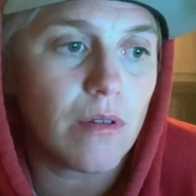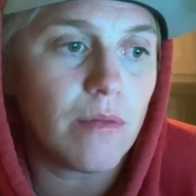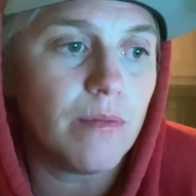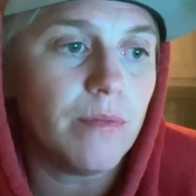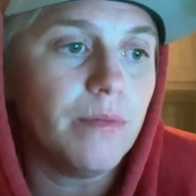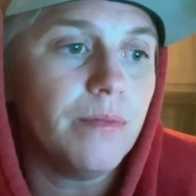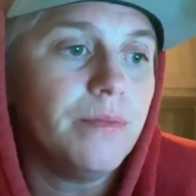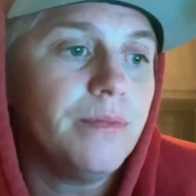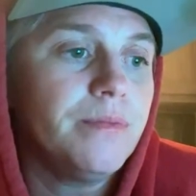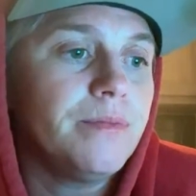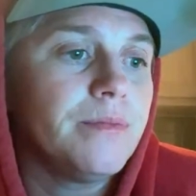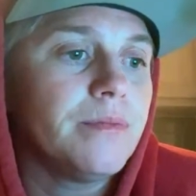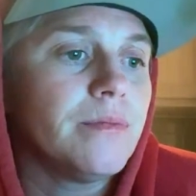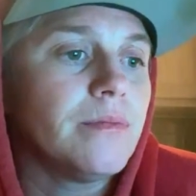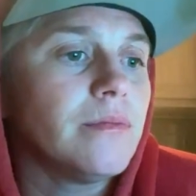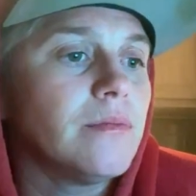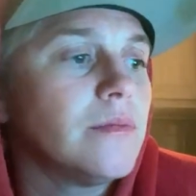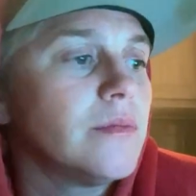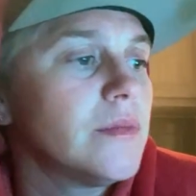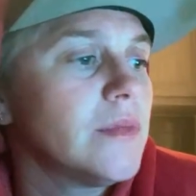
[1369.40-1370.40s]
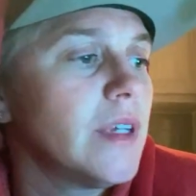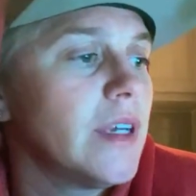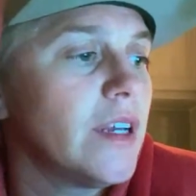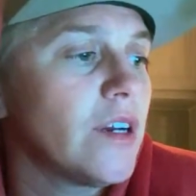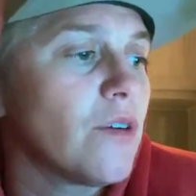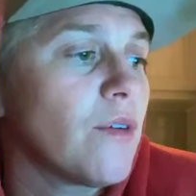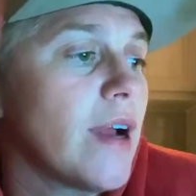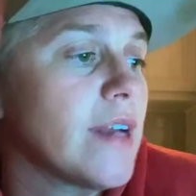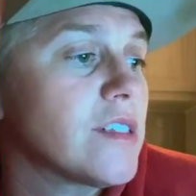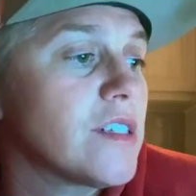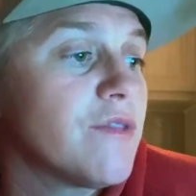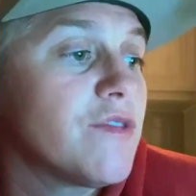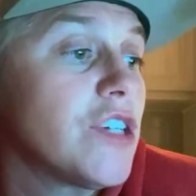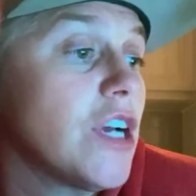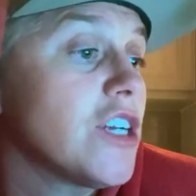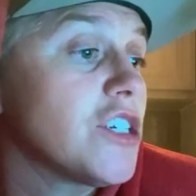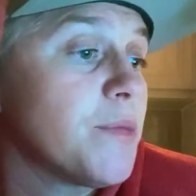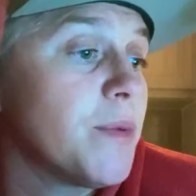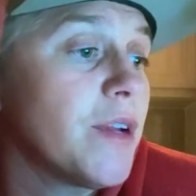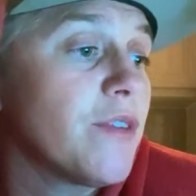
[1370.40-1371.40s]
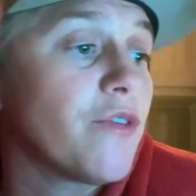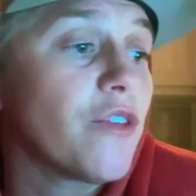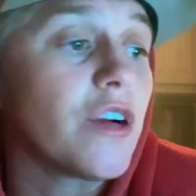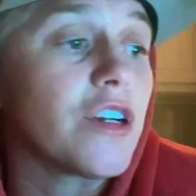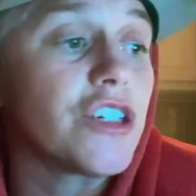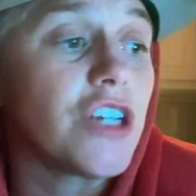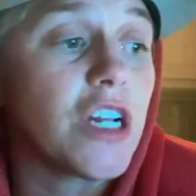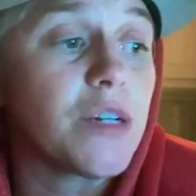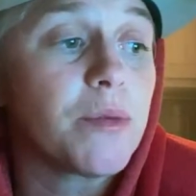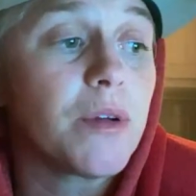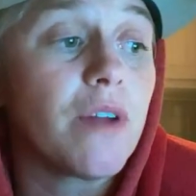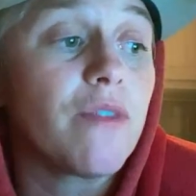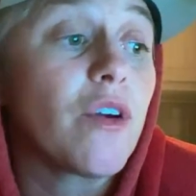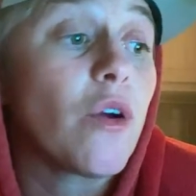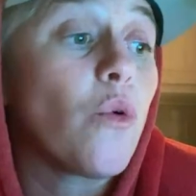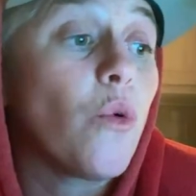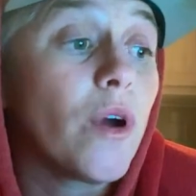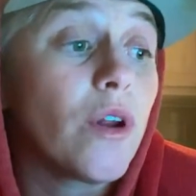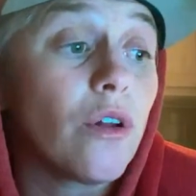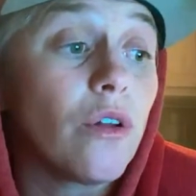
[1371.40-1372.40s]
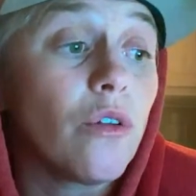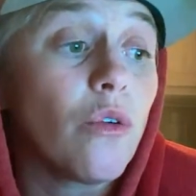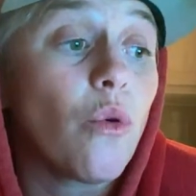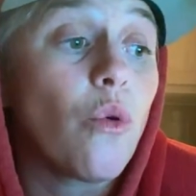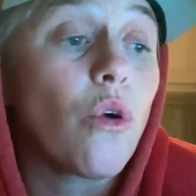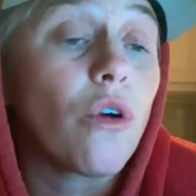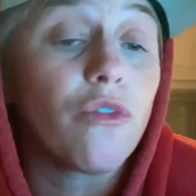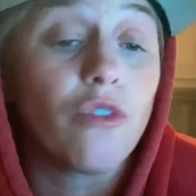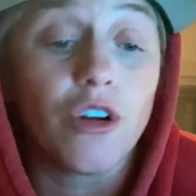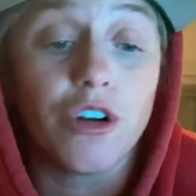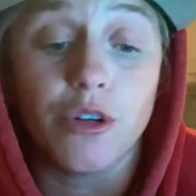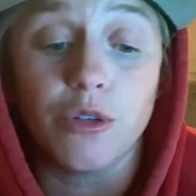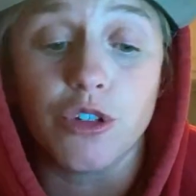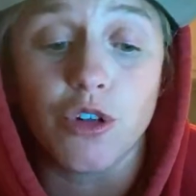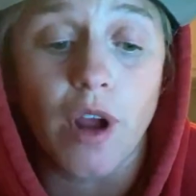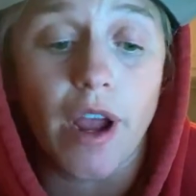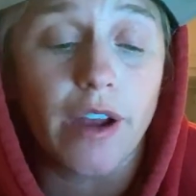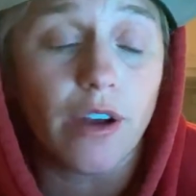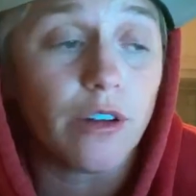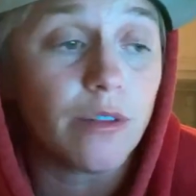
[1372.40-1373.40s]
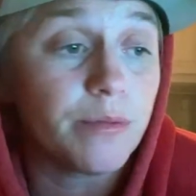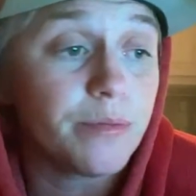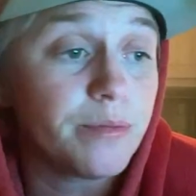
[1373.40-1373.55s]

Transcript: an arrest of judgment for a judgment of acquittal or for a new trial.